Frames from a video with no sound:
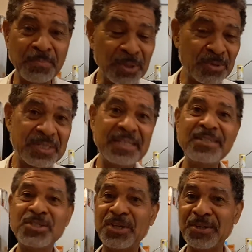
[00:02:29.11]
blue
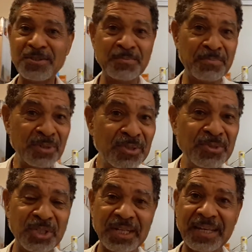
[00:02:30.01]
t-shirts,
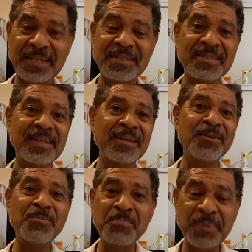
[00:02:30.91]
blue jeans,
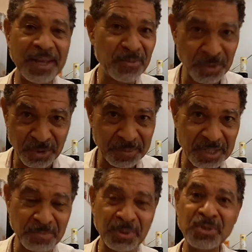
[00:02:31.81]
their bedroom
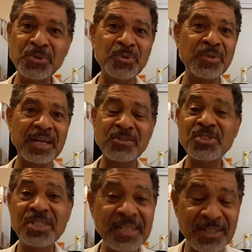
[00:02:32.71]
is blue, their
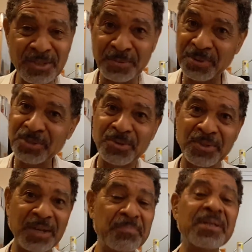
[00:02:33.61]
sheets are
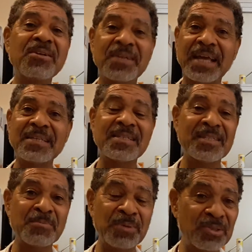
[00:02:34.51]
blue, their pillowcase
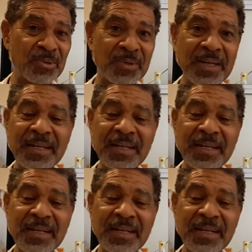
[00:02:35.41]
is blue.